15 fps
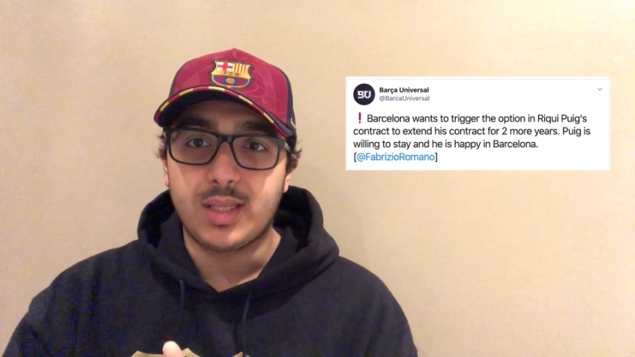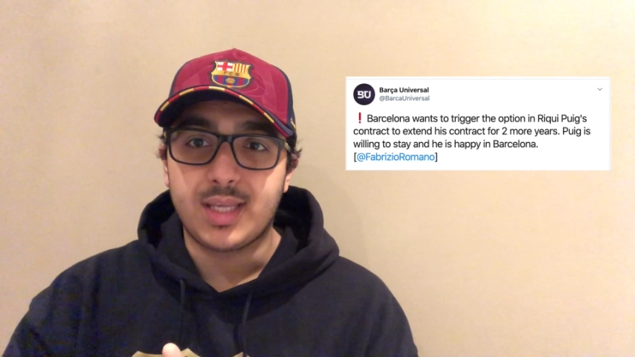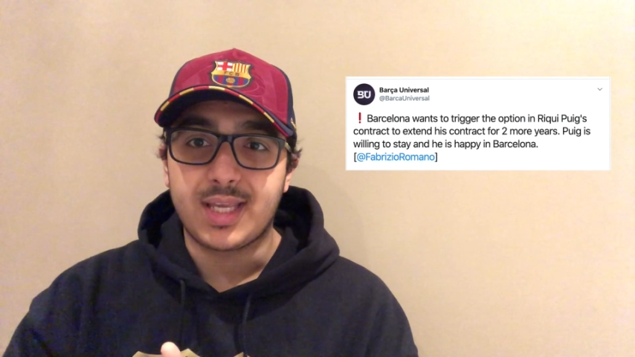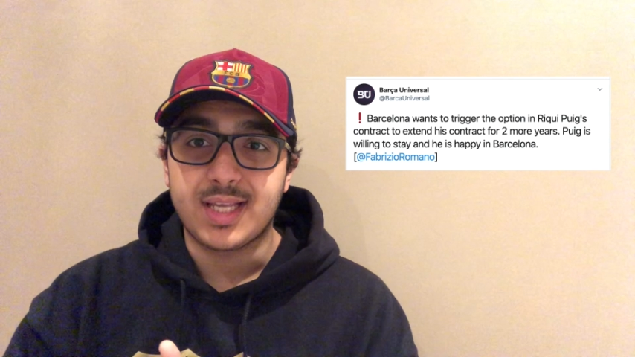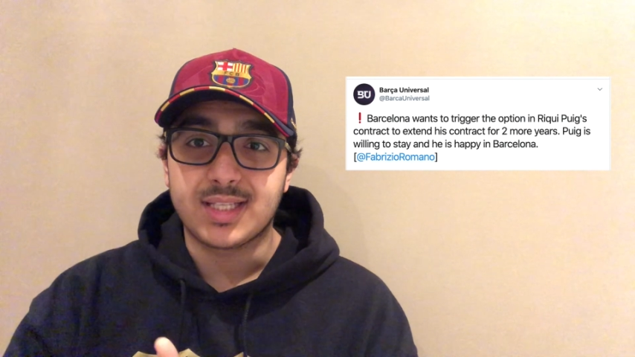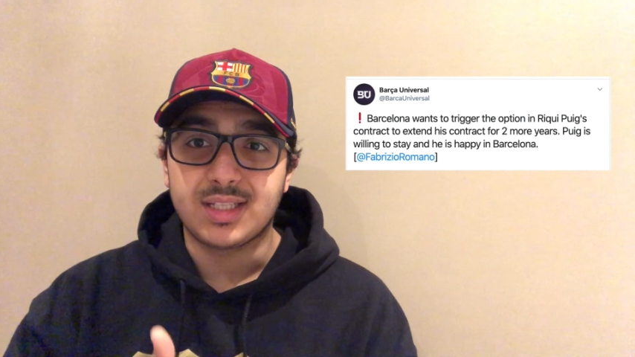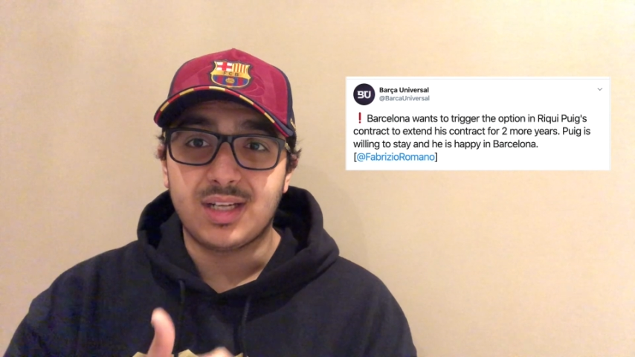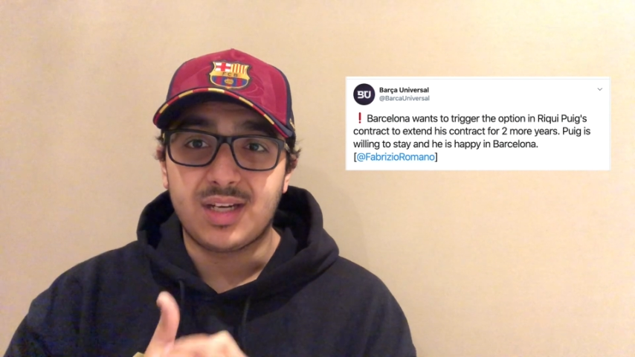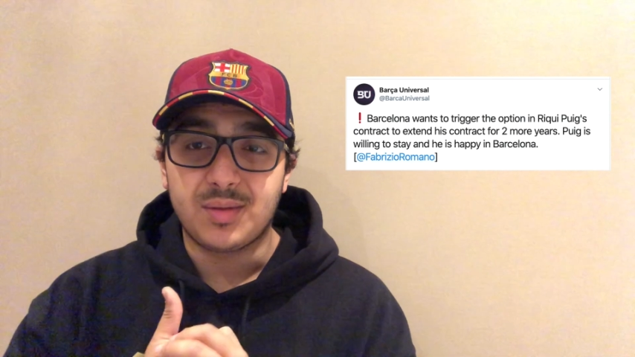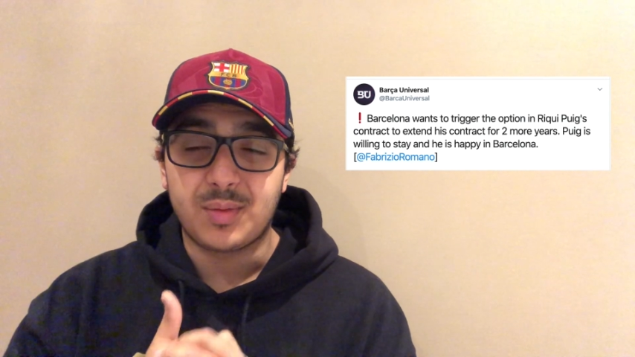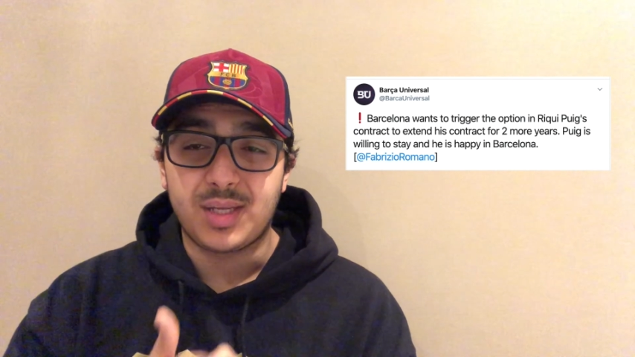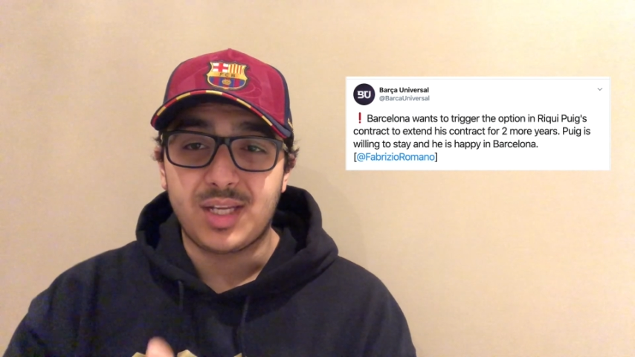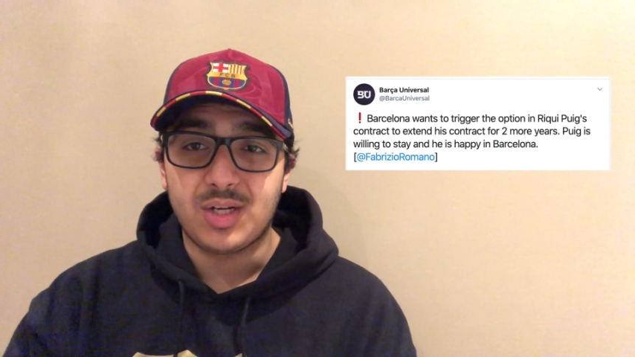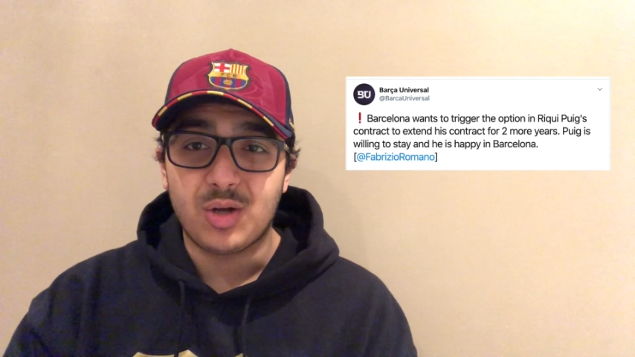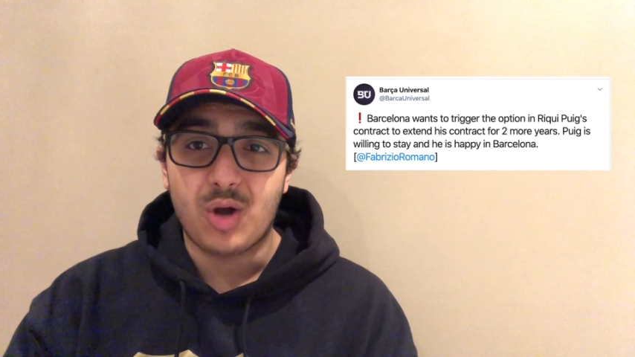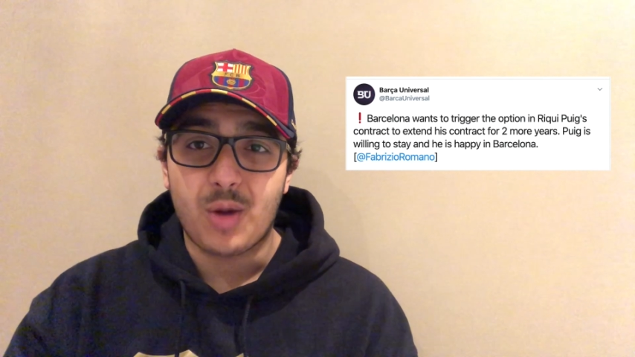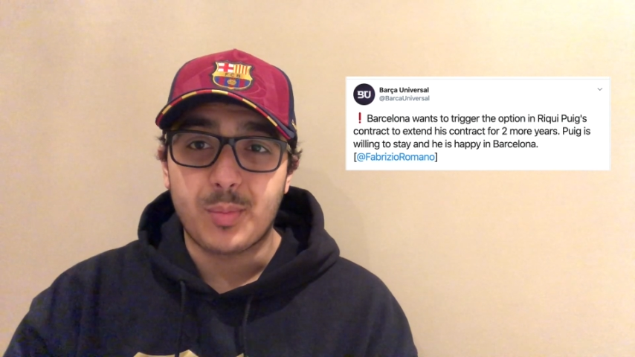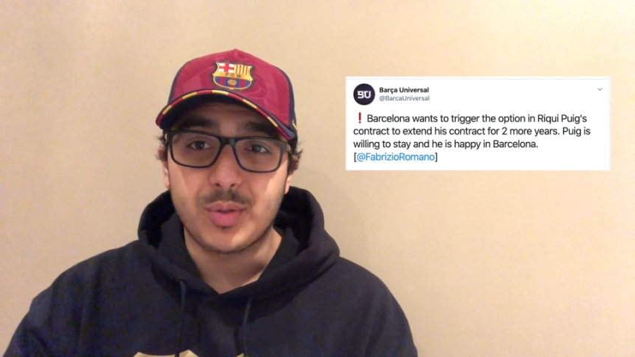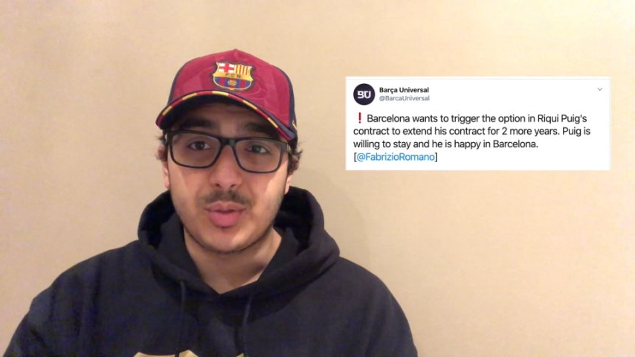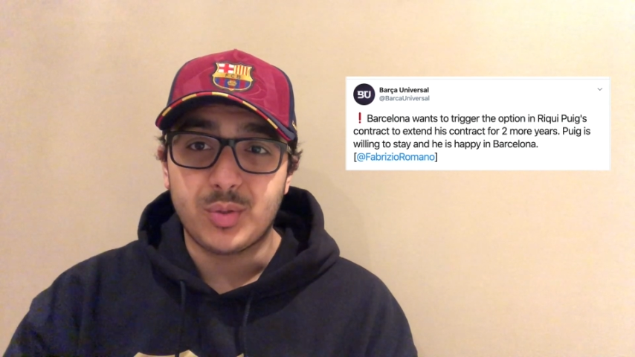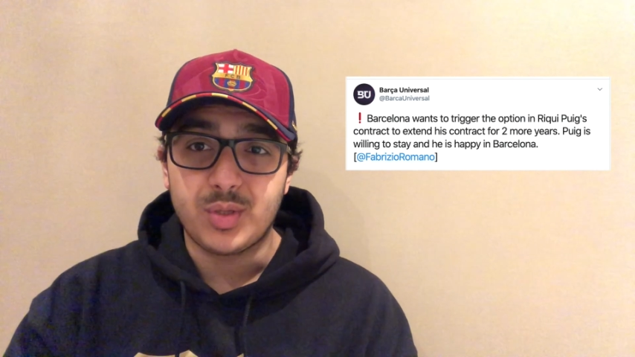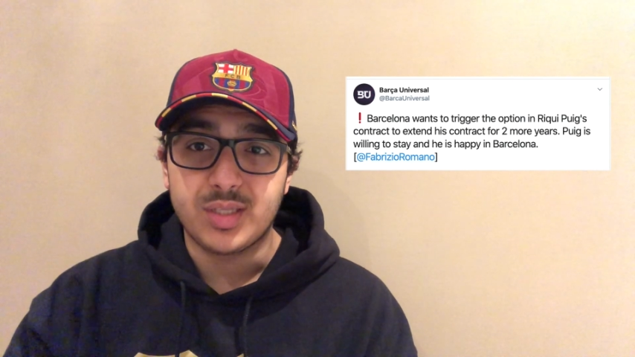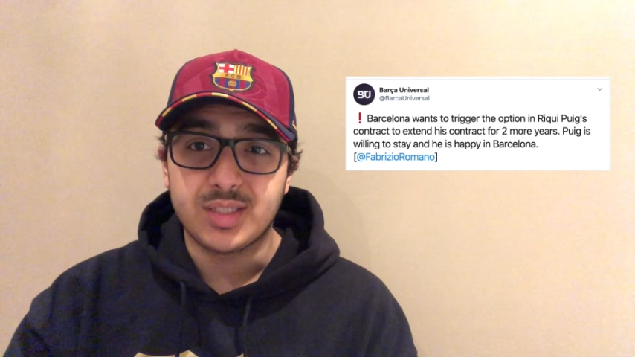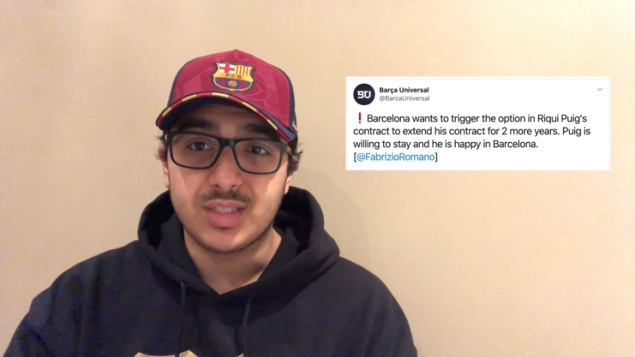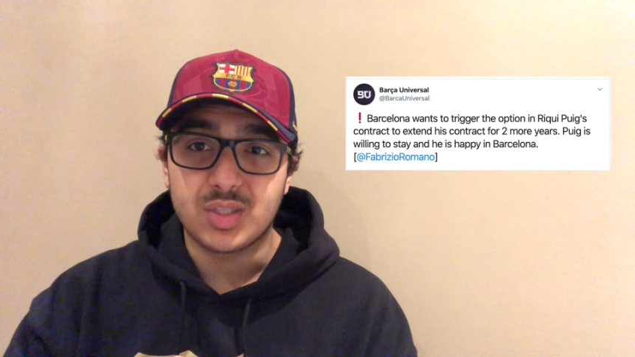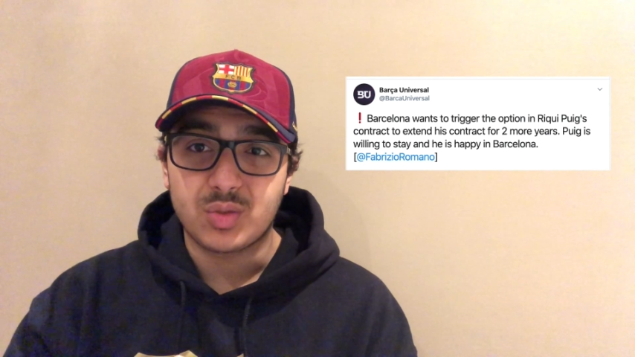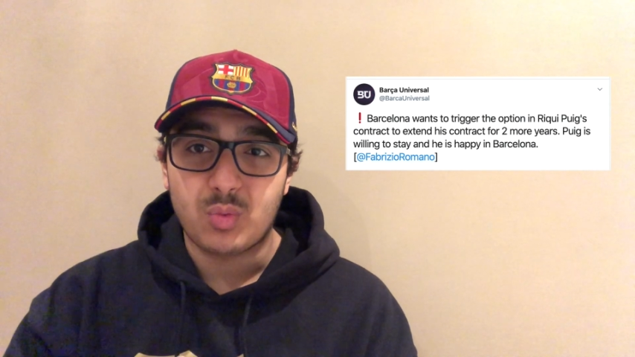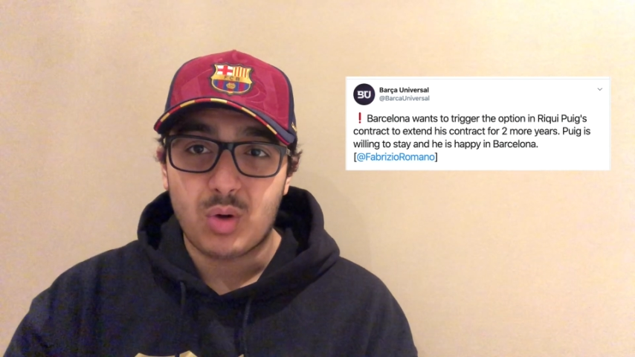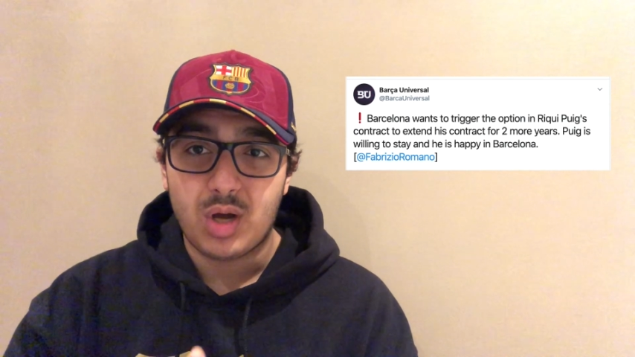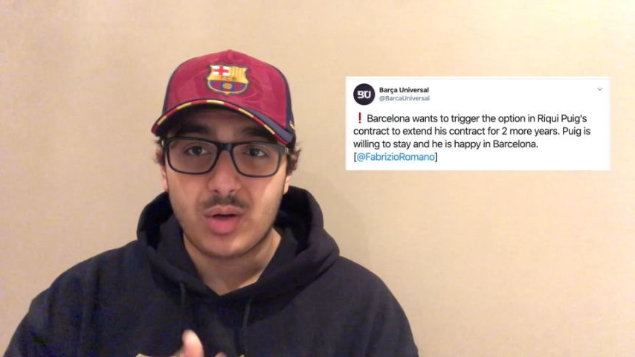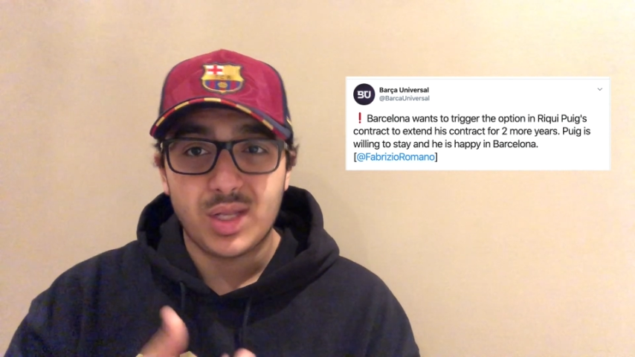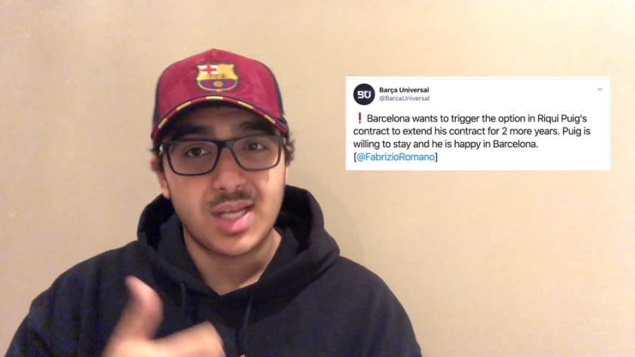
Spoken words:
he gets a lot of opportunities in the squad.